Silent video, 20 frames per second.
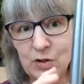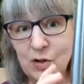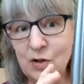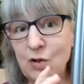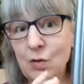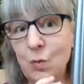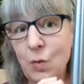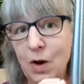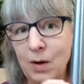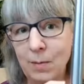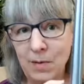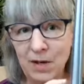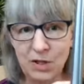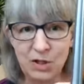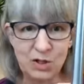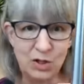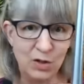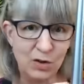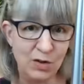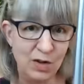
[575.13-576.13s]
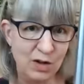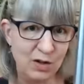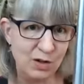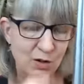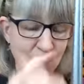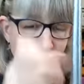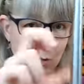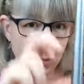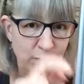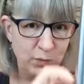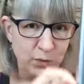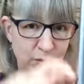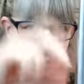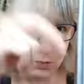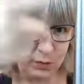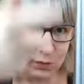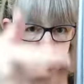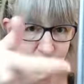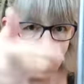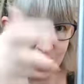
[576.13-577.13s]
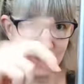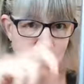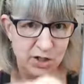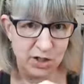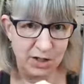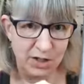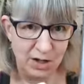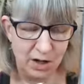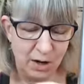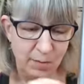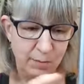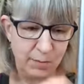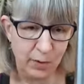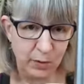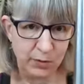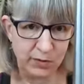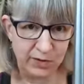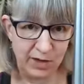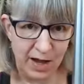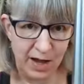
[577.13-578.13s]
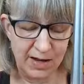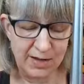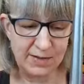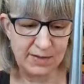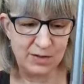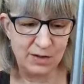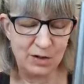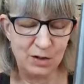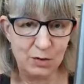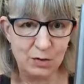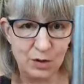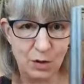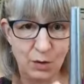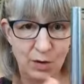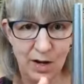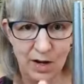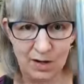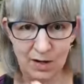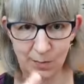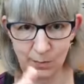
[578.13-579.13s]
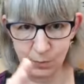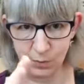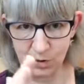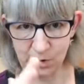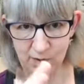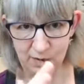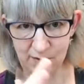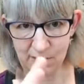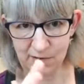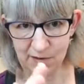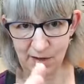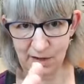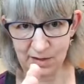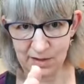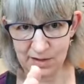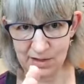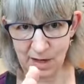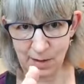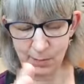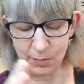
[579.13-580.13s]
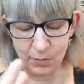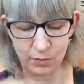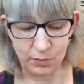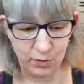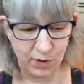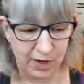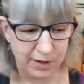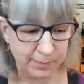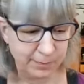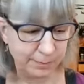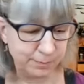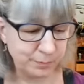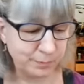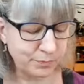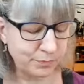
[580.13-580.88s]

so you want to make sure that you've stretched it on both sides so that you don't end up with a slightly tapered ring.